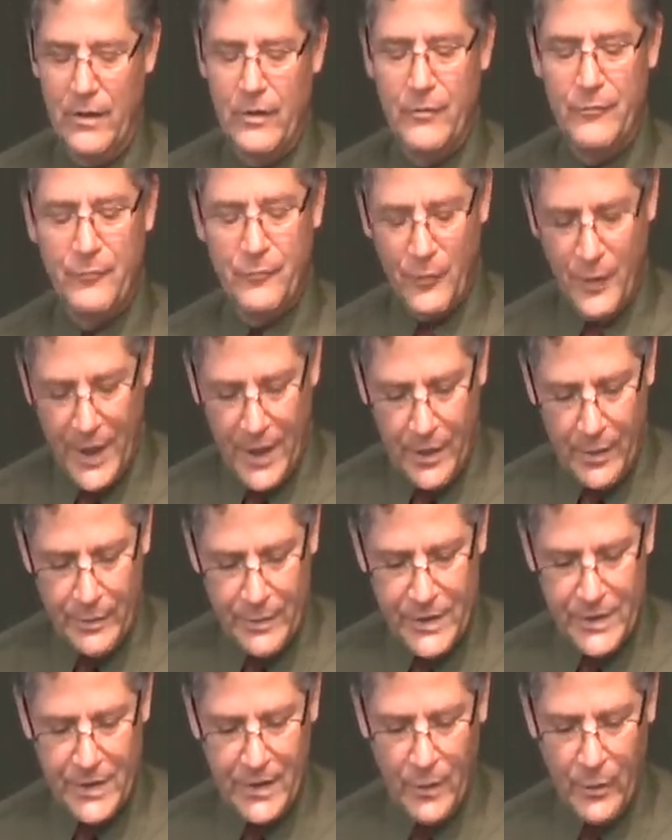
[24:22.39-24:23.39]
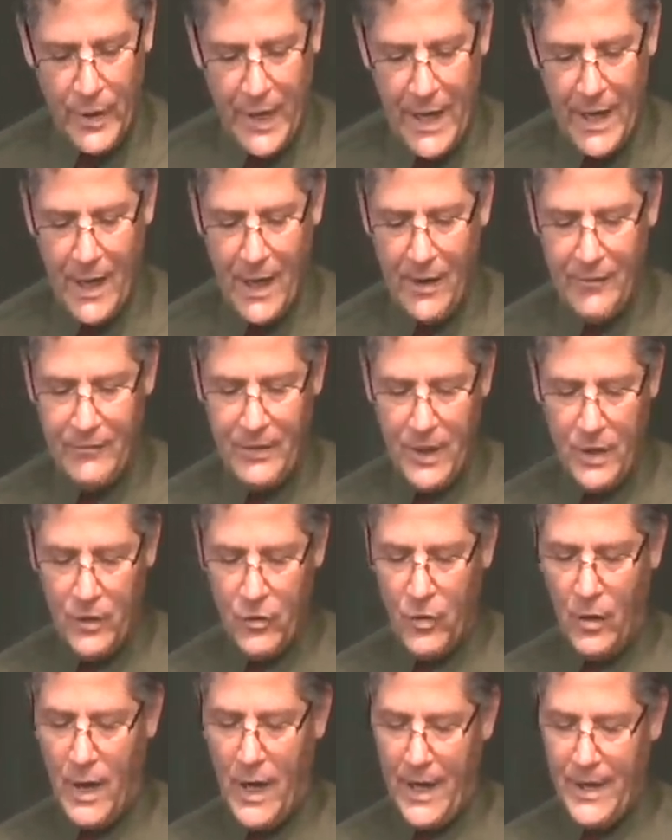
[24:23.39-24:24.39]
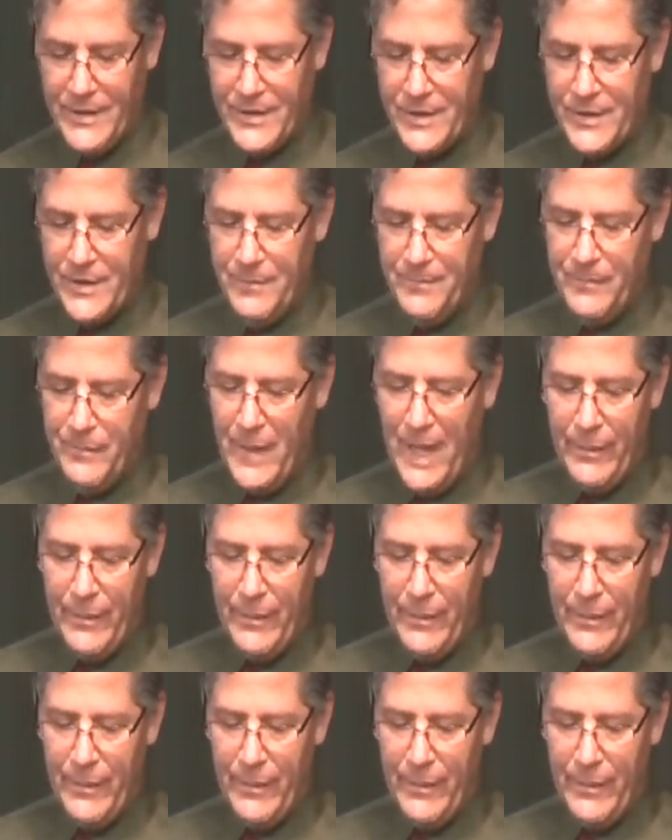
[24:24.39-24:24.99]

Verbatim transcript: the freedoms that we have in Christ.